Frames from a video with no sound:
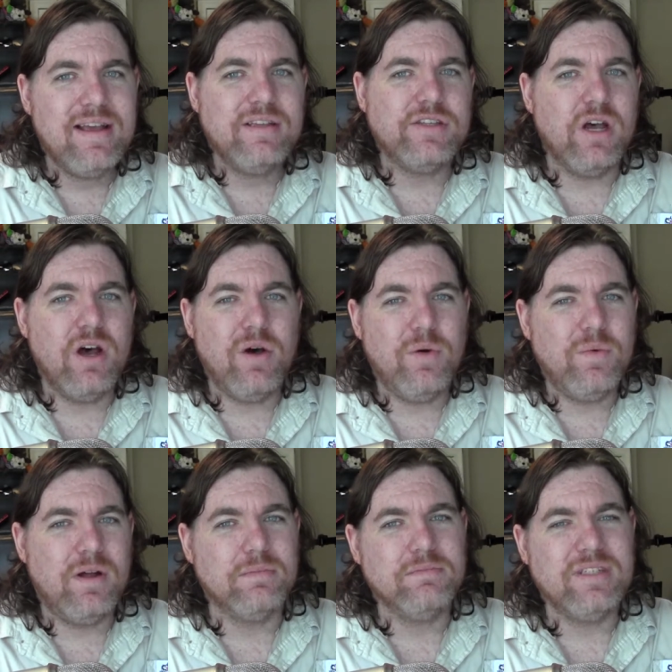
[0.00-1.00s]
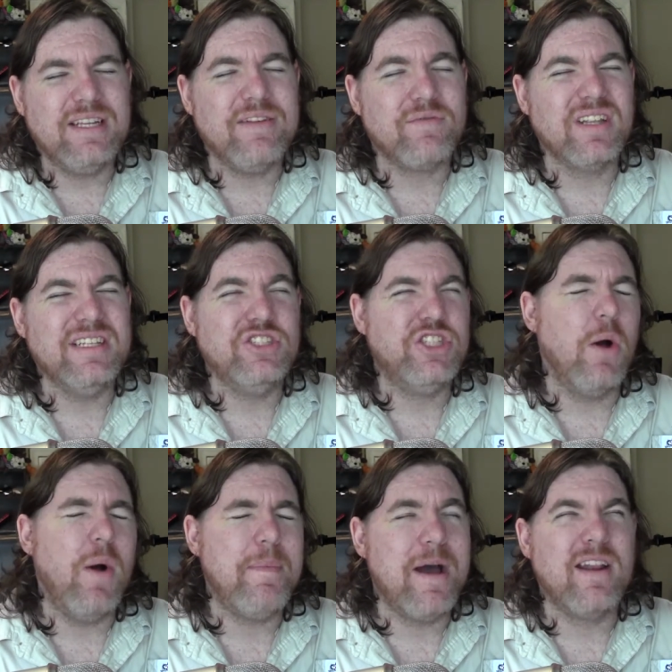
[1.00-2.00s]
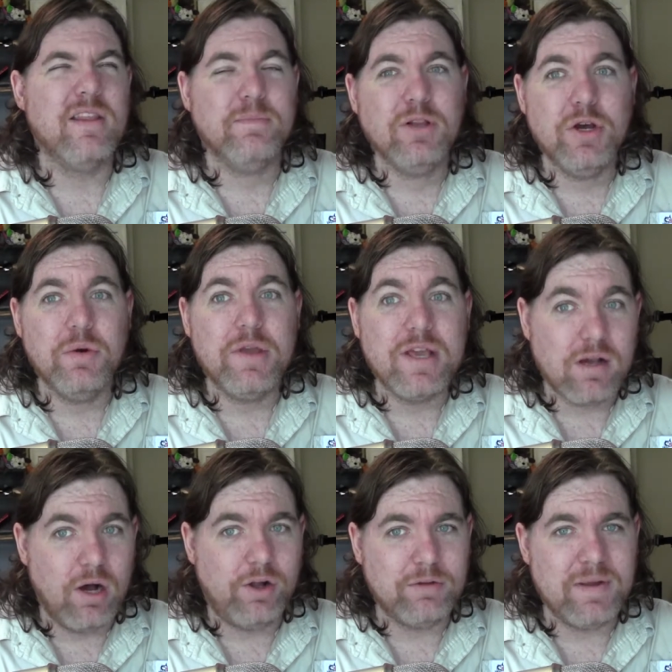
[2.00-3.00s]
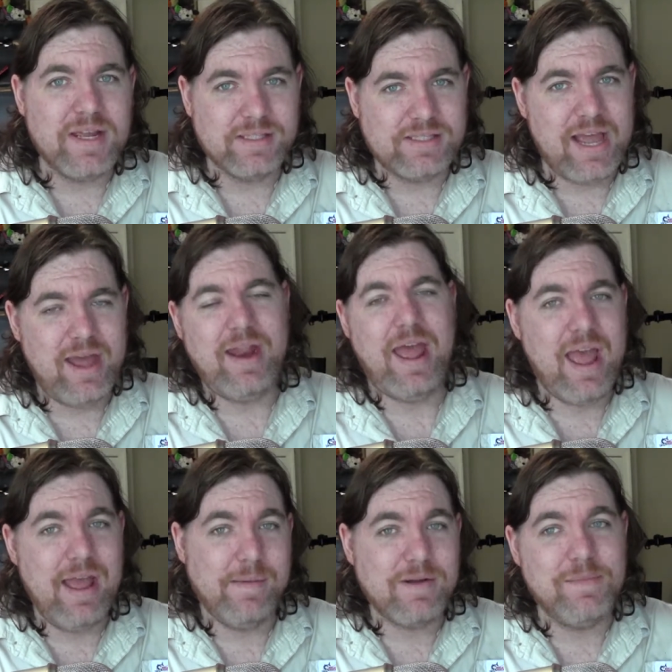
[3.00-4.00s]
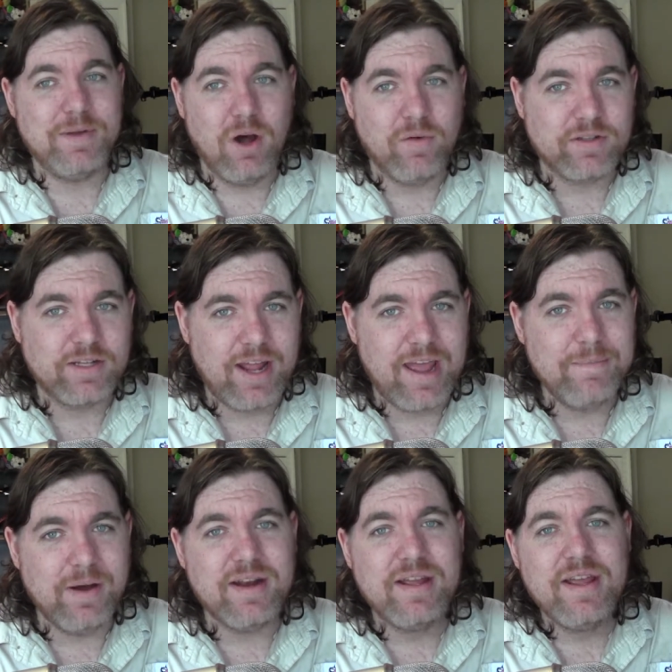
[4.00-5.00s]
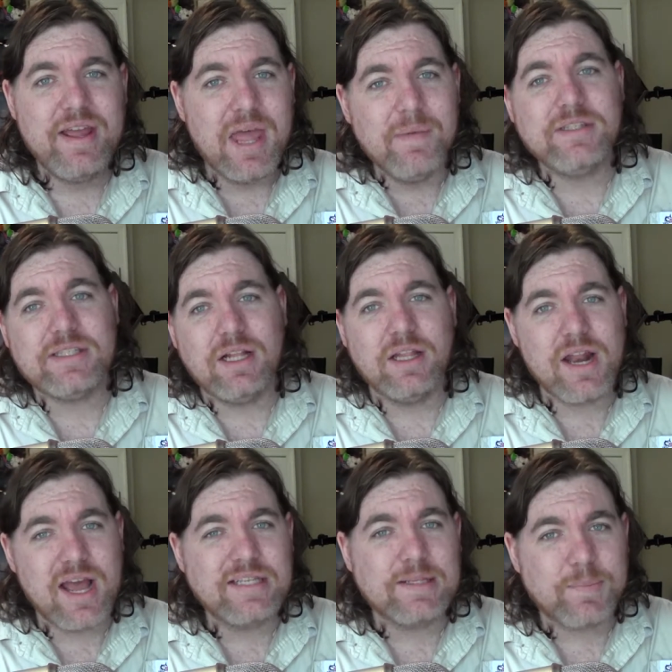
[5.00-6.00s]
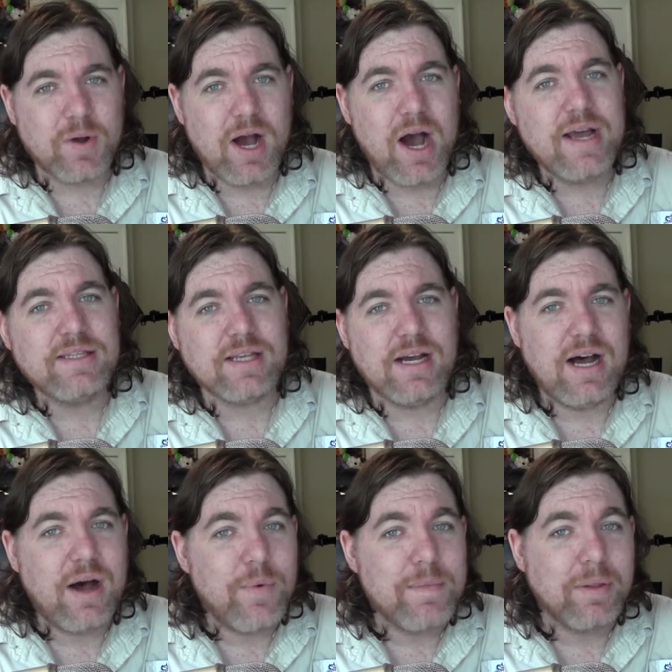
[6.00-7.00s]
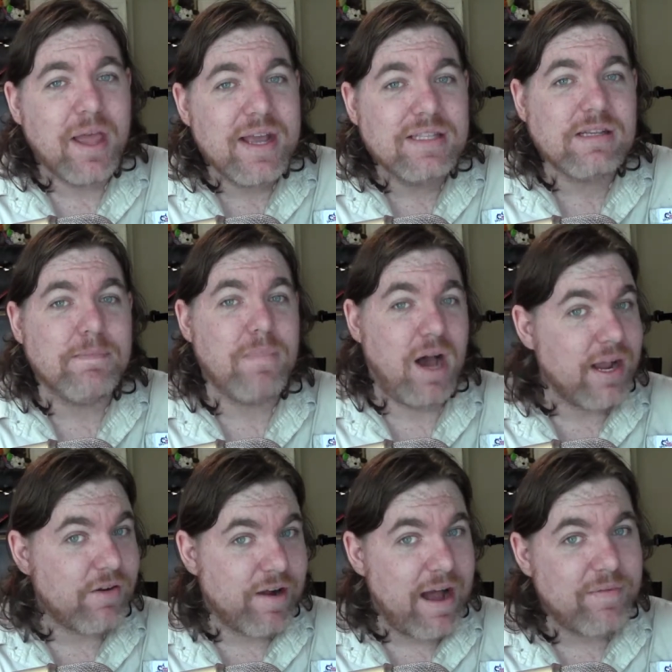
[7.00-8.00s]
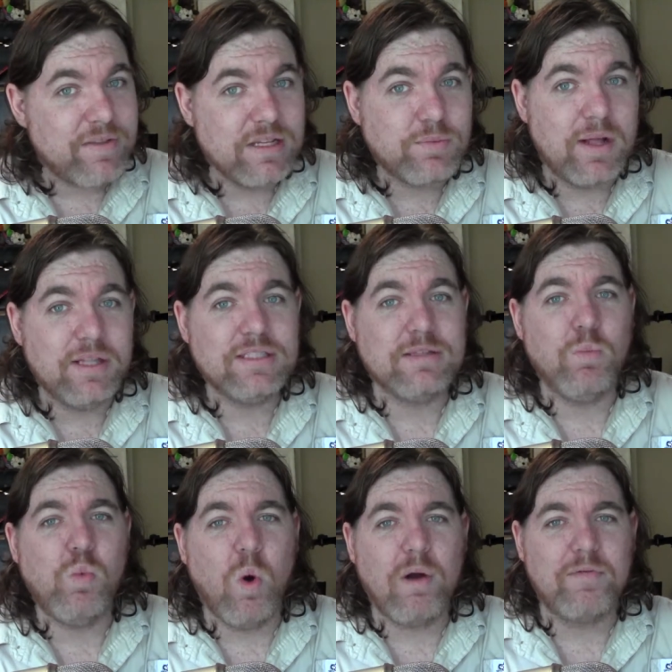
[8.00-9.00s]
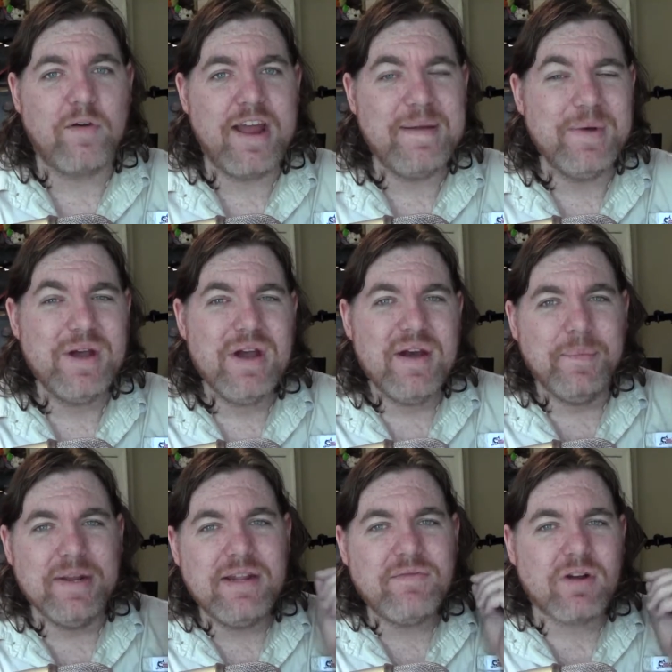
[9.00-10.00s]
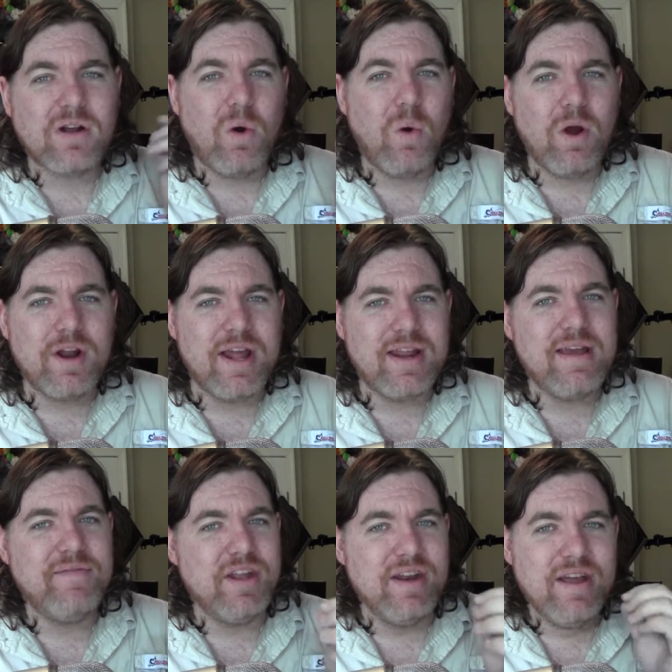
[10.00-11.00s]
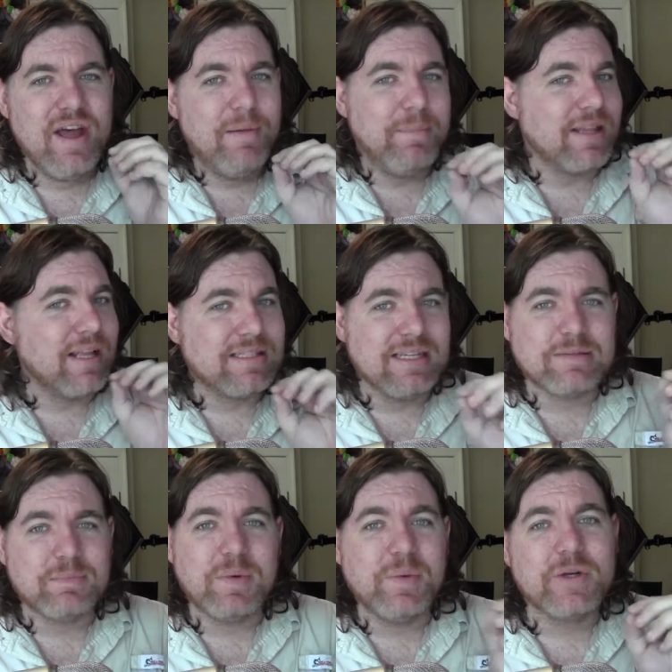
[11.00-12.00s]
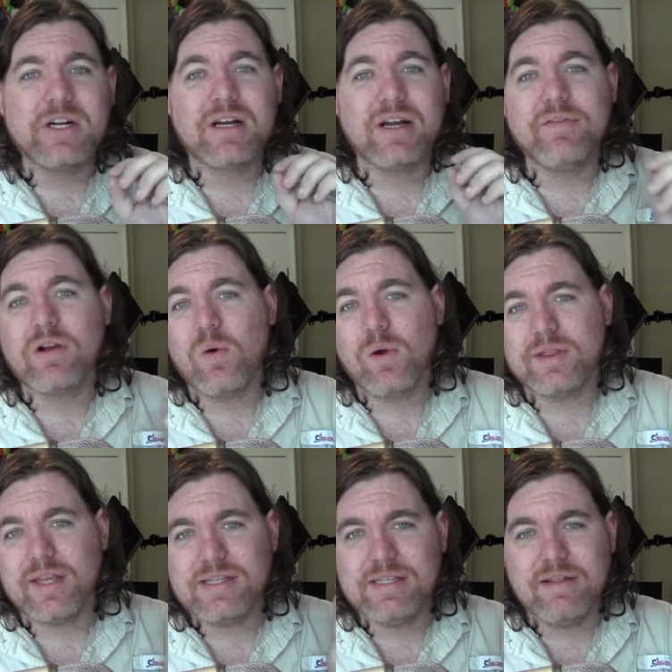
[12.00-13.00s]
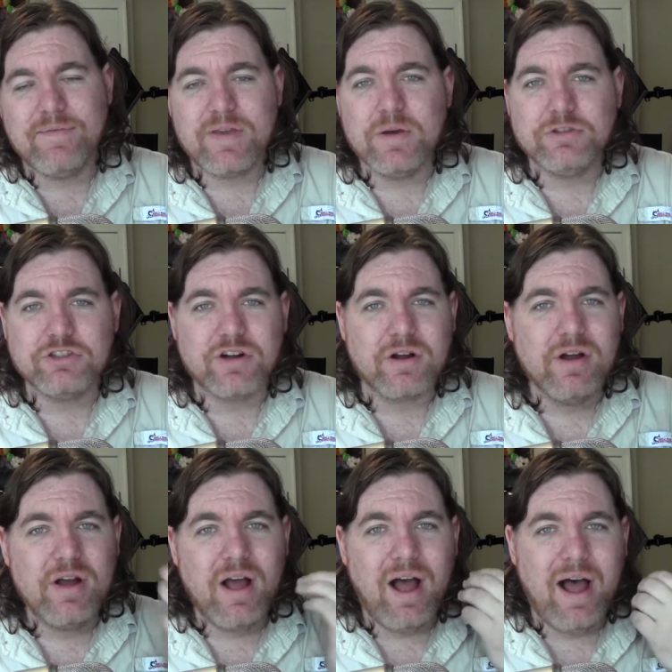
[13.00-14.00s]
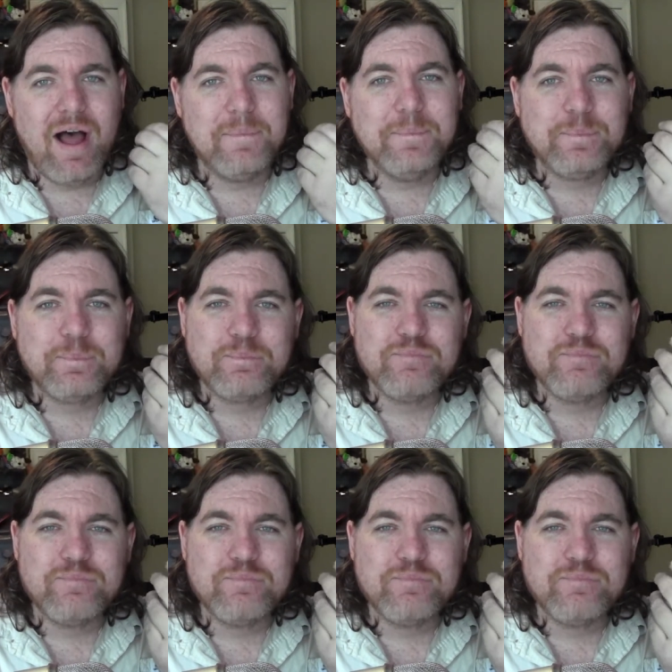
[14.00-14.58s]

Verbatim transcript: So, well, he didn't really show up out of the blue. He called me and said, Hey, I'm coming over today. But it was still a nice surprise. Uh, we played some Minecraft as well as some Warframe. We didn't record any of it, but that doesn't mean we're not going to record things in the future. Um,